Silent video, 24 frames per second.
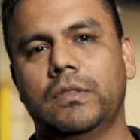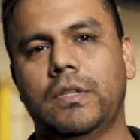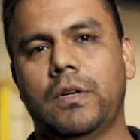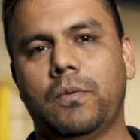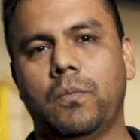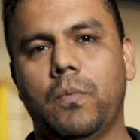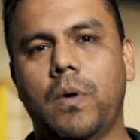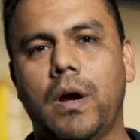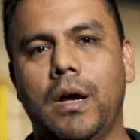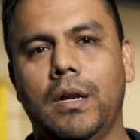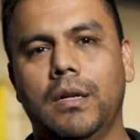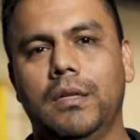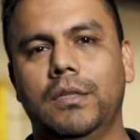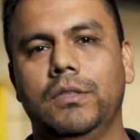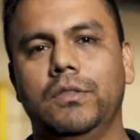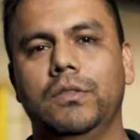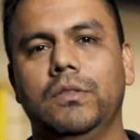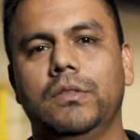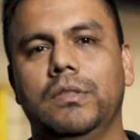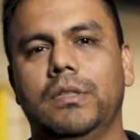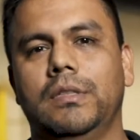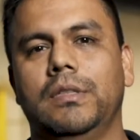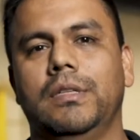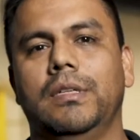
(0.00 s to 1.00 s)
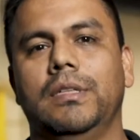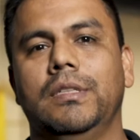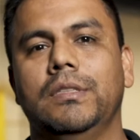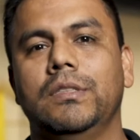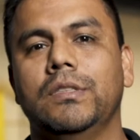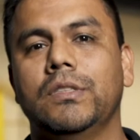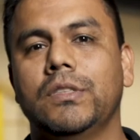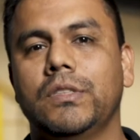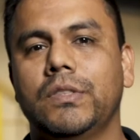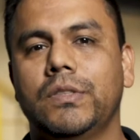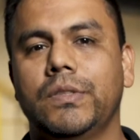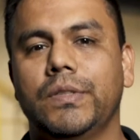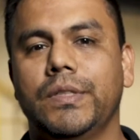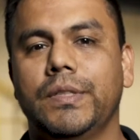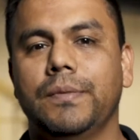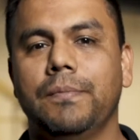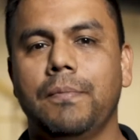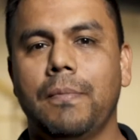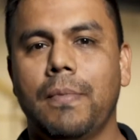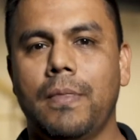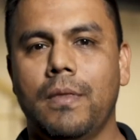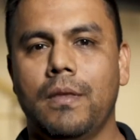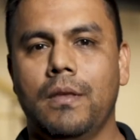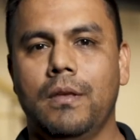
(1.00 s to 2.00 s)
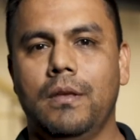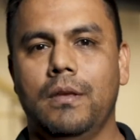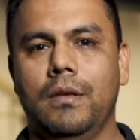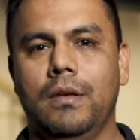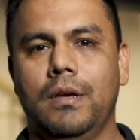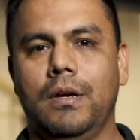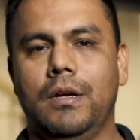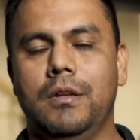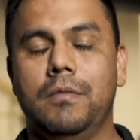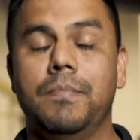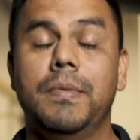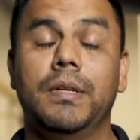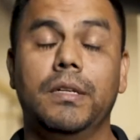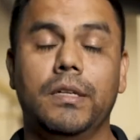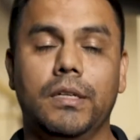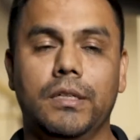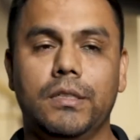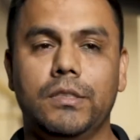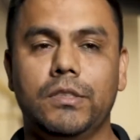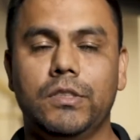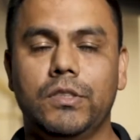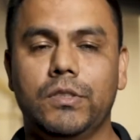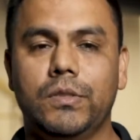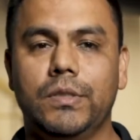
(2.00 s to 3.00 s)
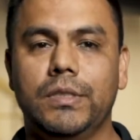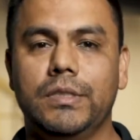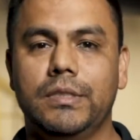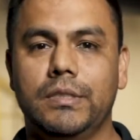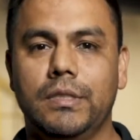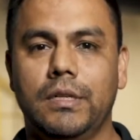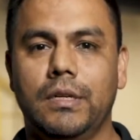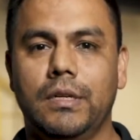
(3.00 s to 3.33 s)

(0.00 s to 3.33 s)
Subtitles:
are widely used in the industry. In many industries,